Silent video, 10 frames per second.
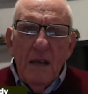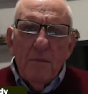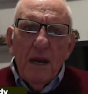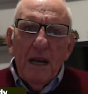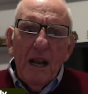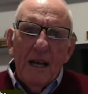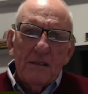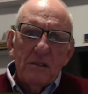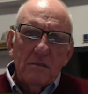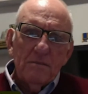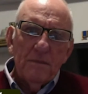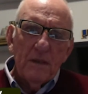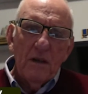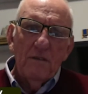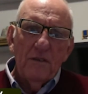and my class
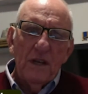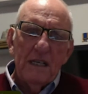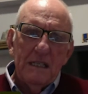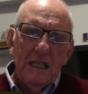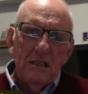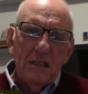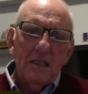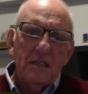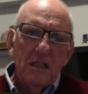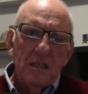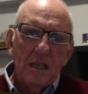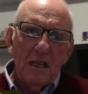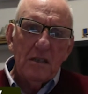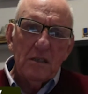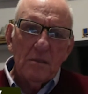of
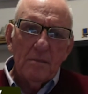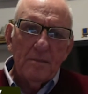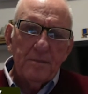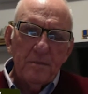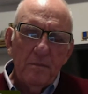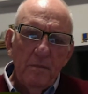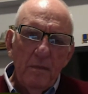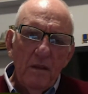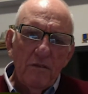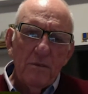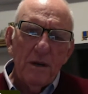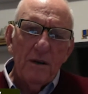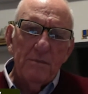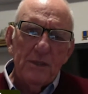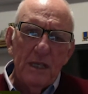1966 from
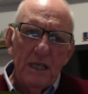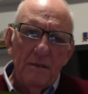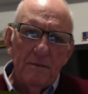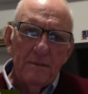RNC